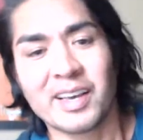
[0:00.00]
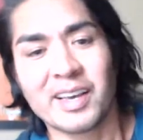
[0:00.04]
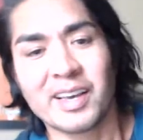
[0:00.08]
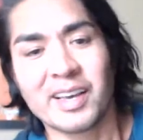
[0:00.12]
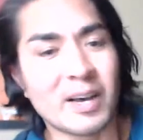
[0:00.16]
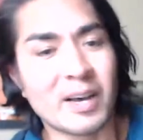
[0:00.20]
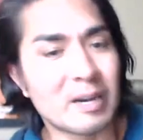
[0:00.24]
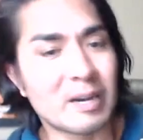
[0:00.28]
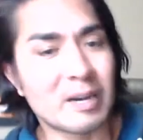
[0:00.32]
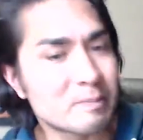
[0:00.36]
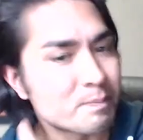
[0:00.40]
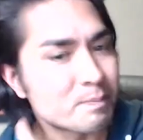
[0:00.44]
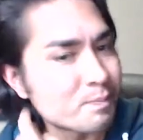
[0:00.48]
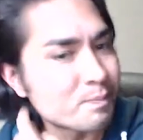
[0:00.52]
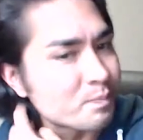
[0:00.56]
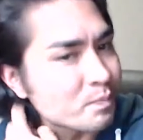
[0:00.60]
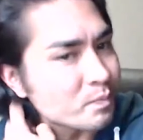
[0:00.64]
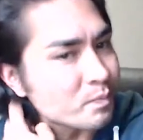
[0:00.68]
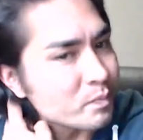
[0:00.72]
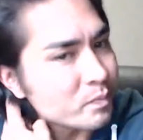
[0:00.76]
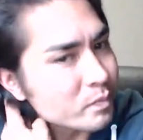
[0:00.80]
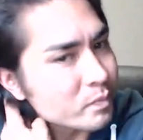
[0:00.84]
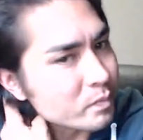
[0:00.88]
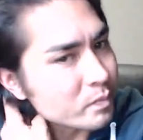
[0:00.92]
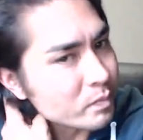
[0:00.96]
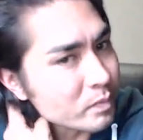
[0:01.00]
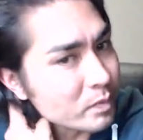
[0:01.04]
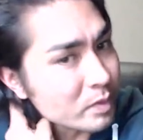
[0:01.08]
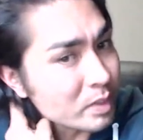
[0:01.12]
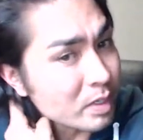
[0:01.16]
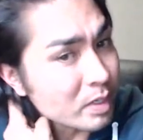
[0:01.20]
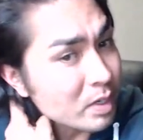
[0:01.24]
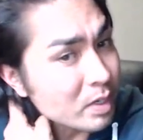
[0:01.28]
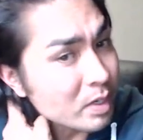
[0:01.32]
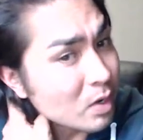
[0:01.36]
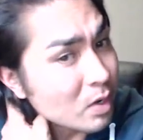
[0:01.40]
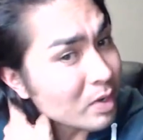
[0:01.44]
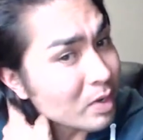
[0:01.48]
Um,
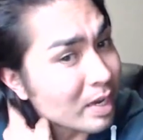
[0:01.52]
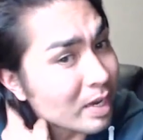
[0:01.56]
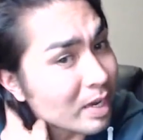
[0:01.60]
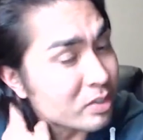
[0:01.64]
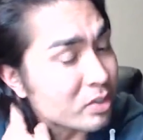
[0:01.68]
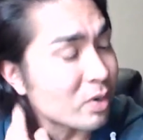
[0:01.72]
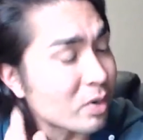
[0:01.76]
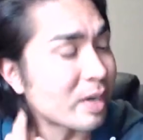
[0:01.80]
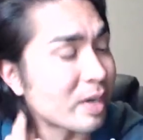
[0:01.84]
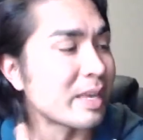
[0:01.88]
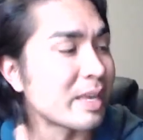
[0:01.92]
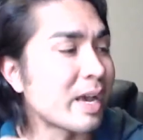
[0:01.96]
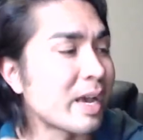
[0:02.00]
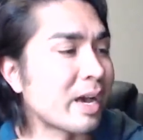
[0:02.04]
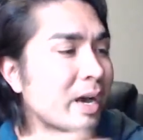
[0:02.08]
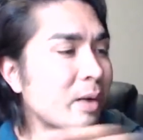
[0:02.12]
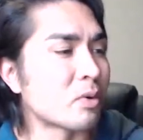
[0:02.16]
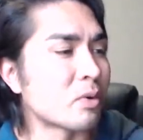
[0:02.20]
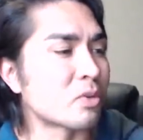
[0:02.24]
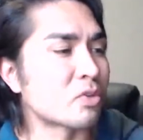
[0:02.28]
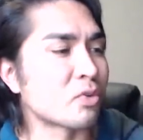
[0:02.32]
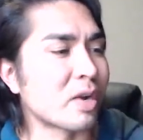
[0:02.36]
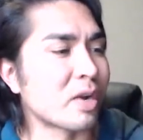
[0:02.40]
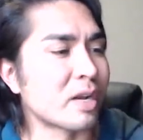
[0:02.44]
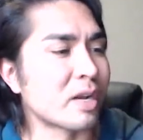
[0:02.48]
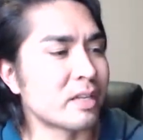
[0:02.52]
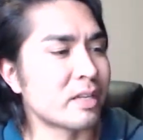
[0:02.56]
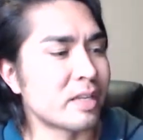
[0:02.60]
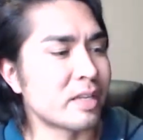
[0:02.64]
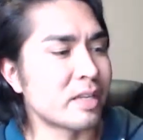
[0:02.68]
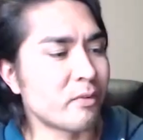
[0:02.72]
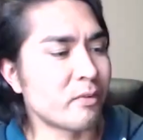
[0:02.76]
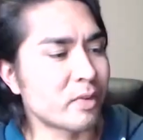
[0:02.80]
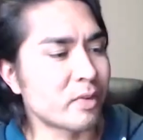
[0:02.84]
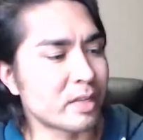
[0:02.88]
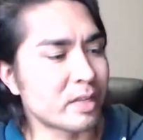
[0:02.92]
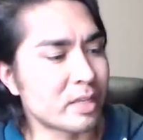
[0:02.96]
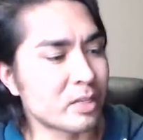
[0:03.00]
Okay, so uh, yeah, I will try to
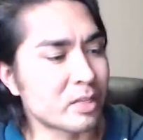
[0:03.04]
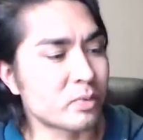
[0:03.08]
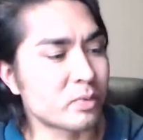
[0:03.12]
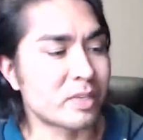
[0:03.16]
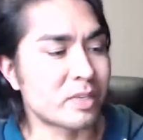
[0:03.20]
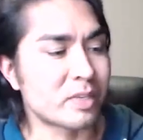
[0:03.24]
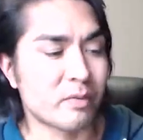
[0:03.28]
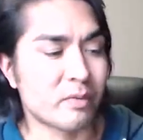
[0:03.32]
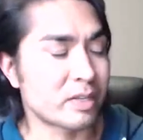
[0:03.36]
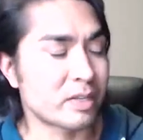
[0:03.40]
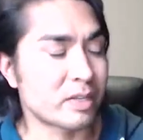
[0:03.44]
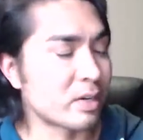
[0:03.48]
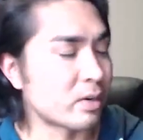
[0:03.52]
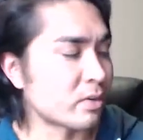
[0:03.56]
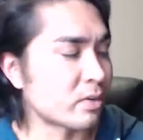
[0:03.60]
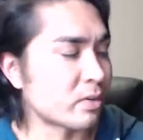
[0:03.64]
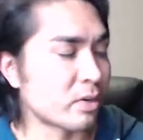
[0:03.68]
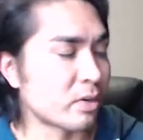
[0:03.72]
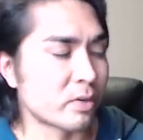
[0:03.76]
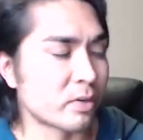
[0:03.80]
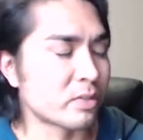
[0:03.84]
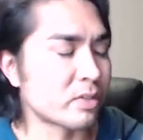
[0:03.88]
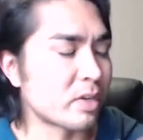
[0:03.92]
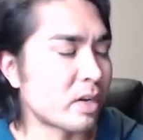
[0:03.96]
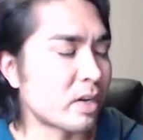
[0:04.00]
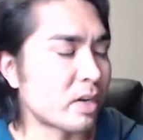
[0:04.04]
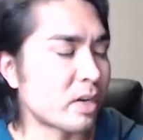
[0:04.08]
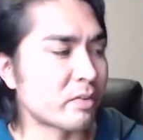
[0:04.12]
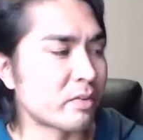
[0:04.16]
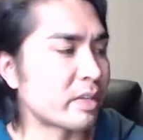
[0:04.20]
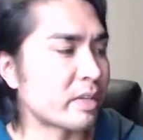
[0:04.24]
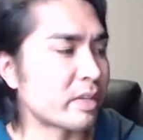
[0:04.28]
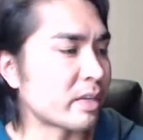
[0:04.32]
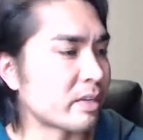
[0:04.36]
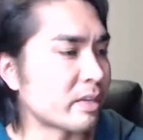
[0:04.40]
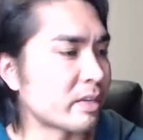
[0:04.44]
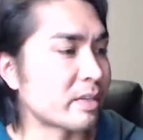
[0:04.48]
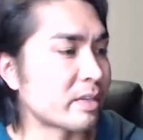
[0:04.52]
definitely, this one definitely turn, turns on,
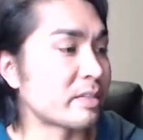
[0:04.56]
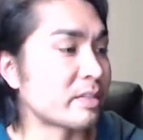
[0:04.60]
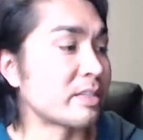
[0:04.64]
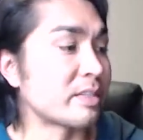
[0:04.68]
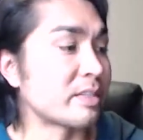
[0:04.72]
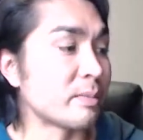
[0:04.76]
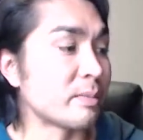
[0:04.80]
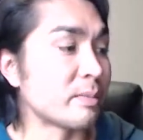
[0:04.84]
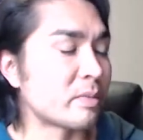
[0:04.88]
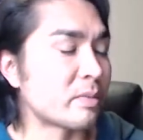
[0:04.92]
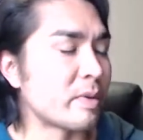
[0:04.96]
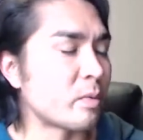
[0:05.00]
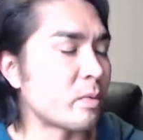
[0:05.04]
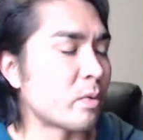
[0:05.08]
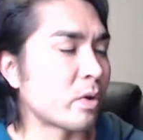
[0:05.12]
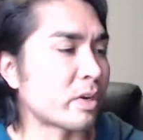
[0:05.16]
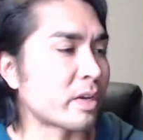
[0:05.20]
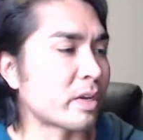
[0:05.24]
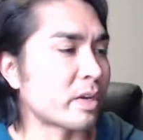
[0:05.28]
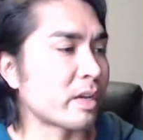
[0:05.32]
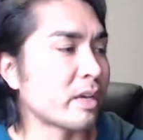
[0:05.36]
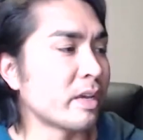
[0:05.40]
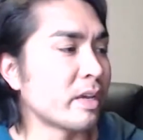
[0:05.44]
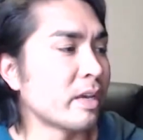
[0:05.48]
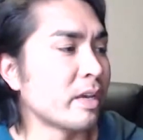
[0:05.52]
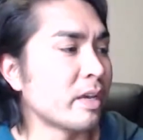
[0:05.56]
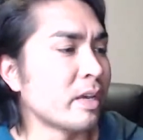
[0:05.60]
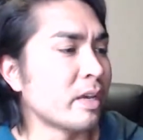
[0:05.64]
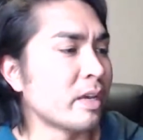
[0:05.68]
everything seems to be working.